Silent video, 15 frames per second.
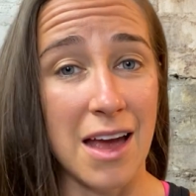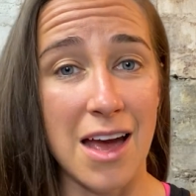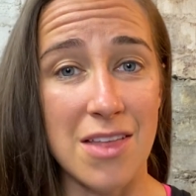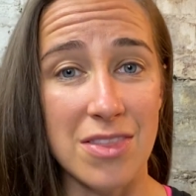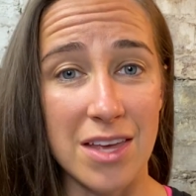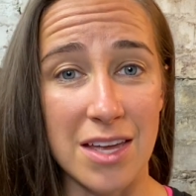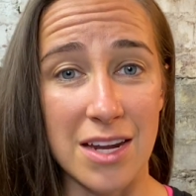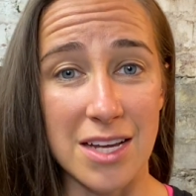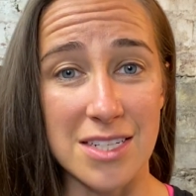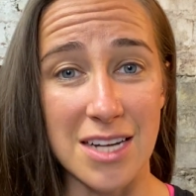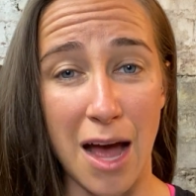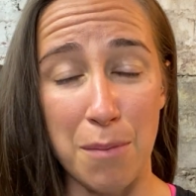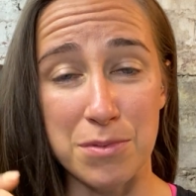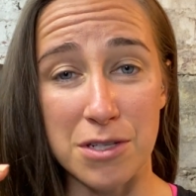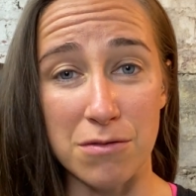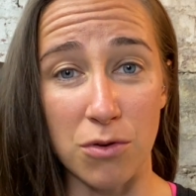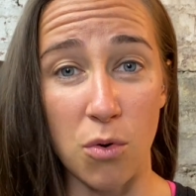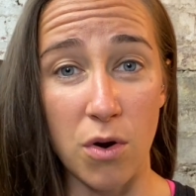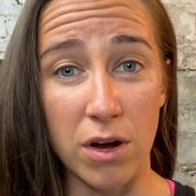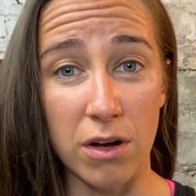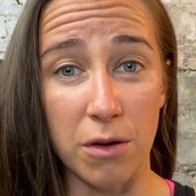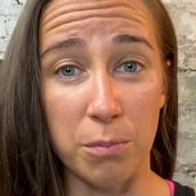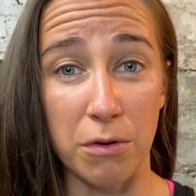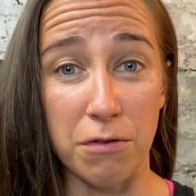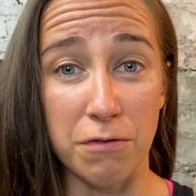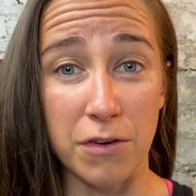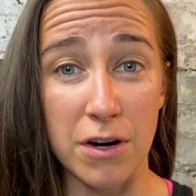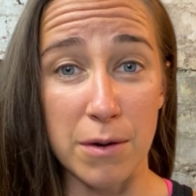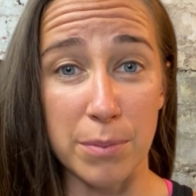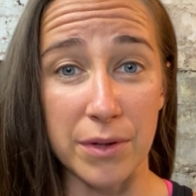and then Adaptiv oil,
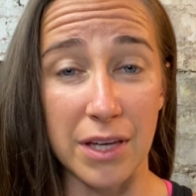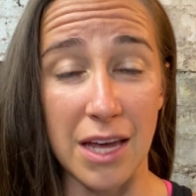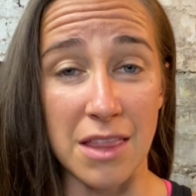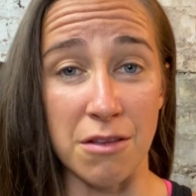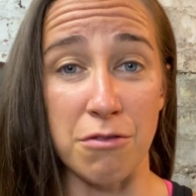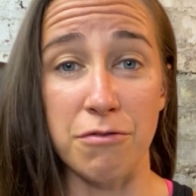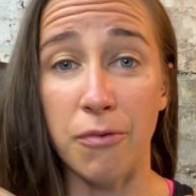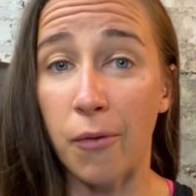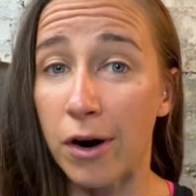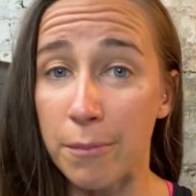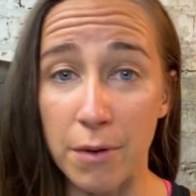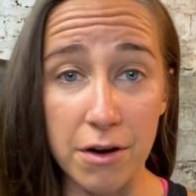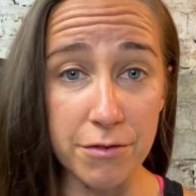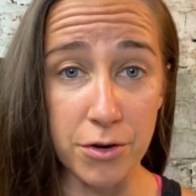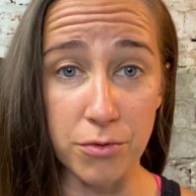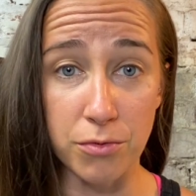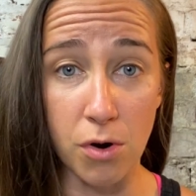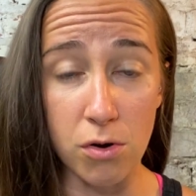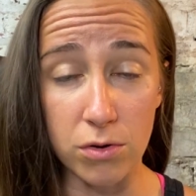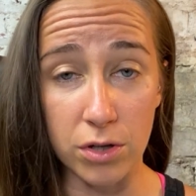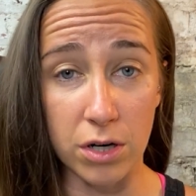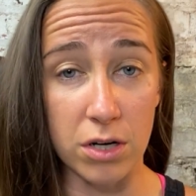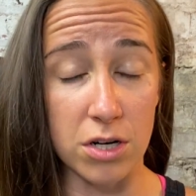preferably in the form of a roller